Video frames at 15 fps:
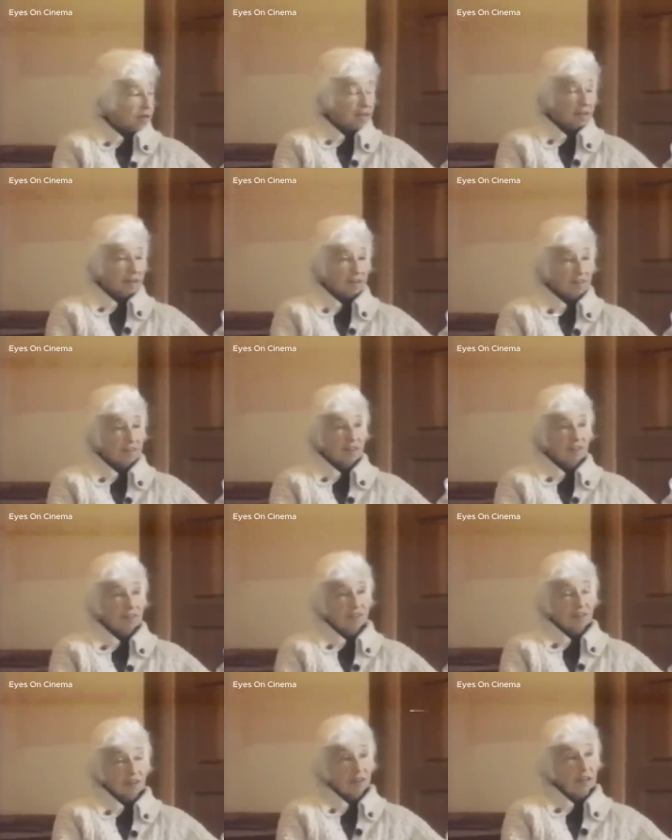whether it
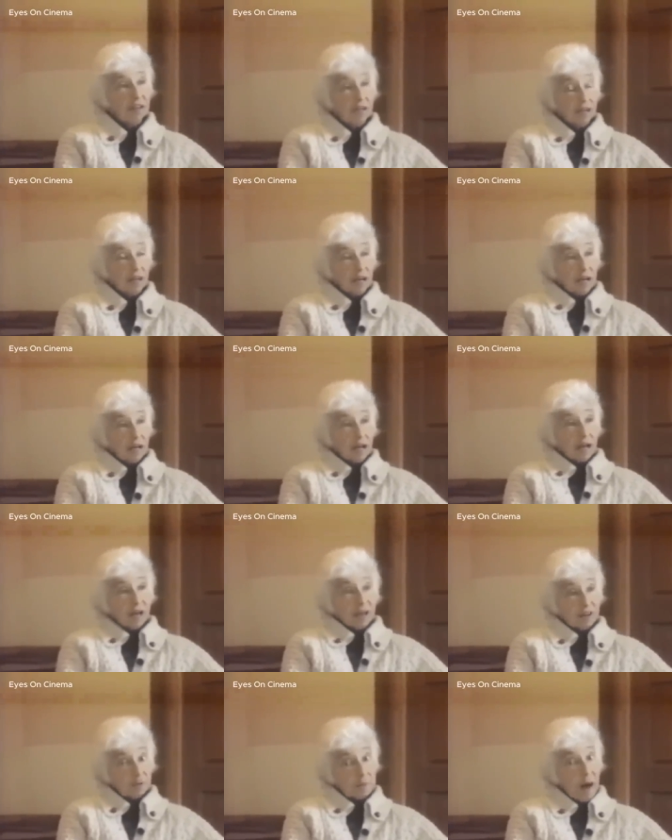exists still.
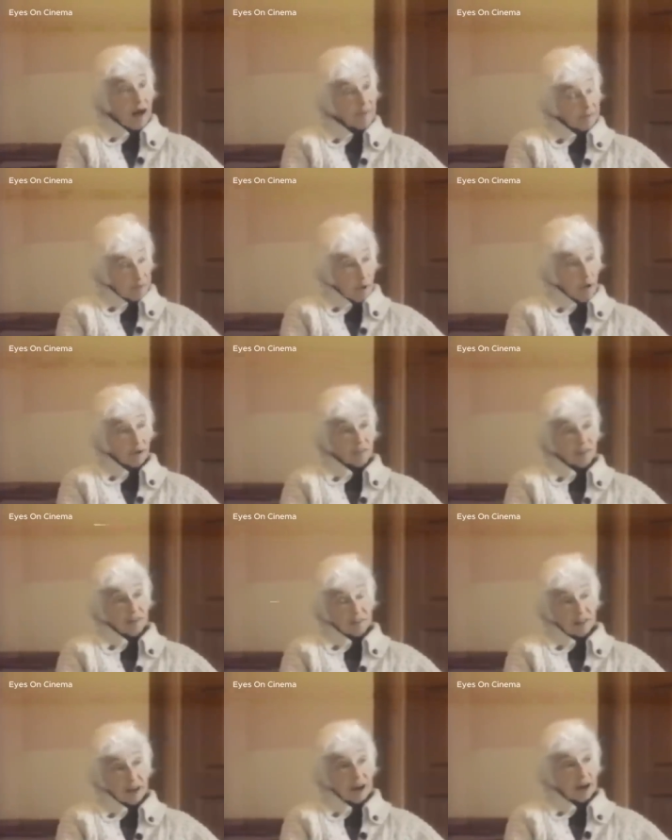It's my fault.
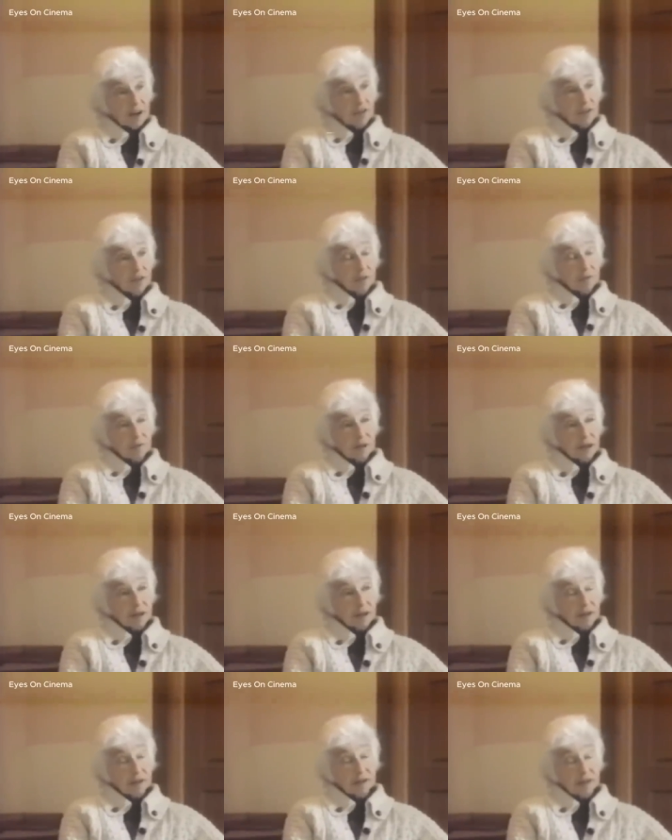There I should have
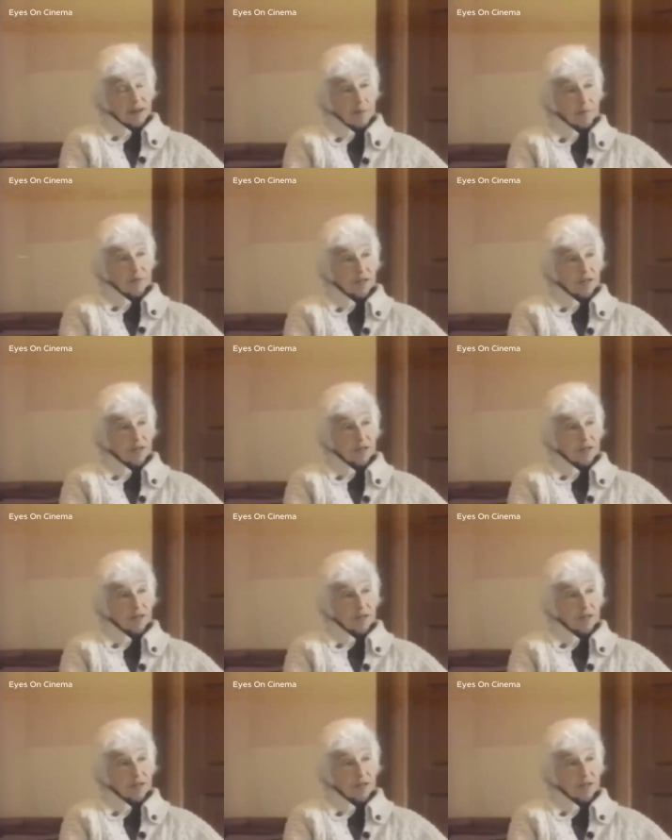really kept